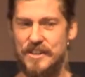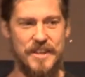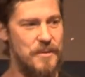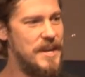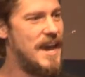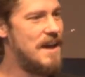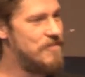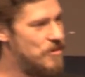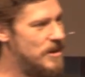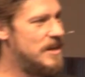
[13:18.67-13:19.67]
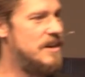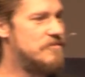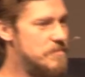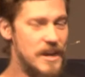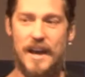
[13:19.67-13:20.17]
that we have going on
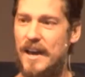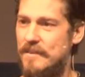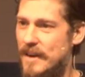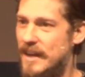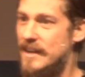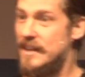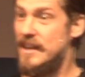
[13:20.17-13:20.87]
from God, right?